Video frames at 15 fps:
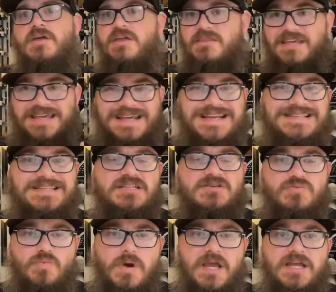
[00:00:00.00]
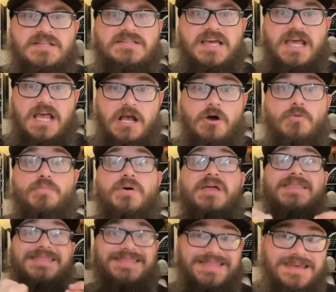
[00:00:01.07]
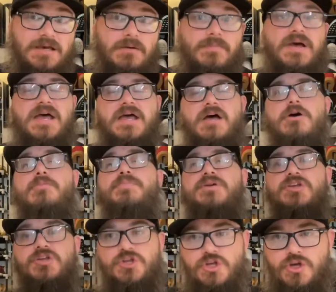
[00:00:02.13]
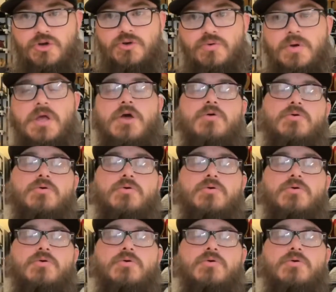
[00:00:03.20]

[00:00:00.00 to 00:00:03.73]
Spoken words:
the easiest way to help them help you